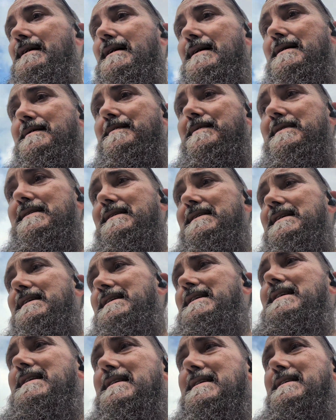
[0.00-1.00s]
I mean,
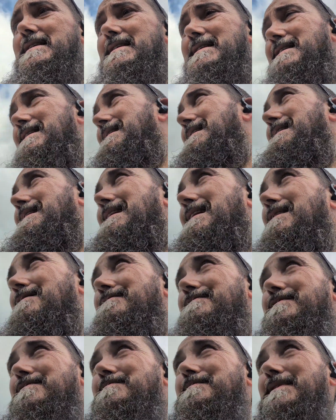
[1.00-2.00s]
I'll
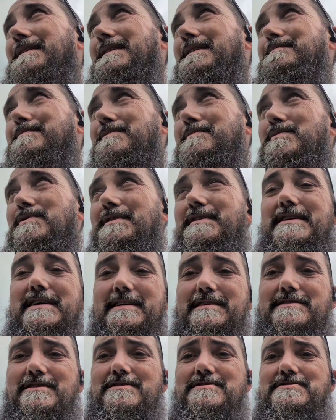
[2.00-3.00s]
film a couple more
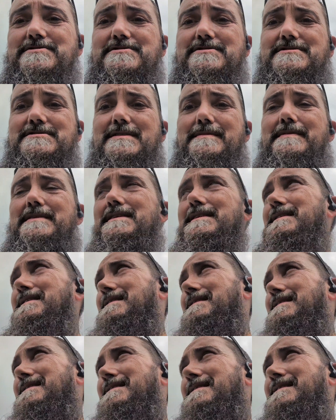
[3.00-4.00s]
kick turns or something,
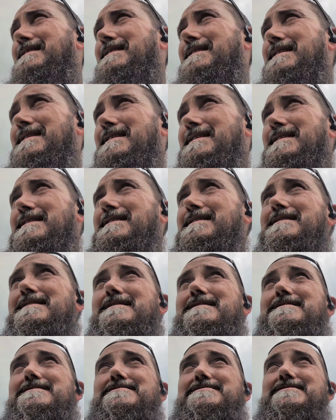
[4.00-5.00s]

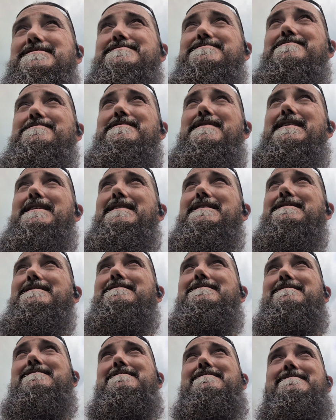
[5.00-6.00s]
just to
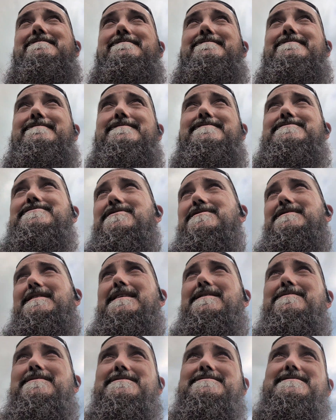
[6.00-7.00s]
show you
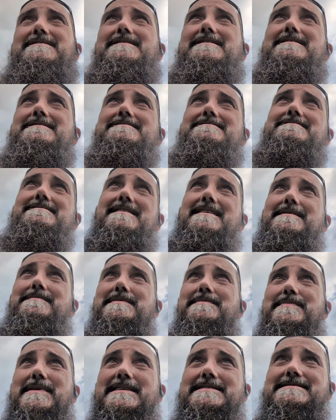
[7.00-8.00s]
how easy it is. I
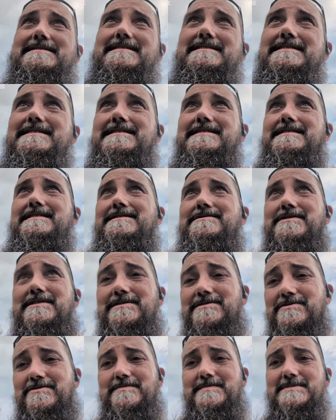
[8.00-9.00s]
mean, basically, you can
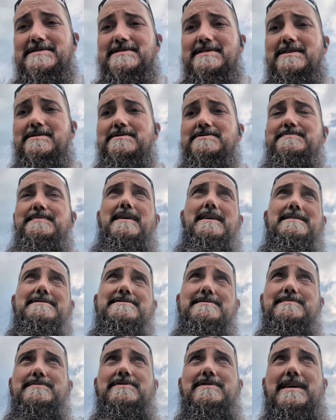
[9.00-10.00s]
do them as low as
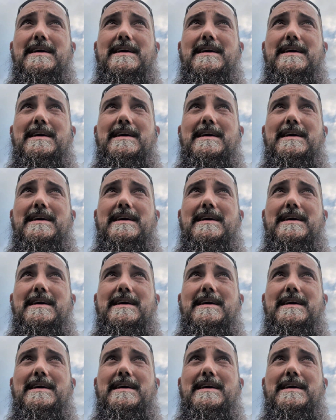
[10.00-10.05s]
possible.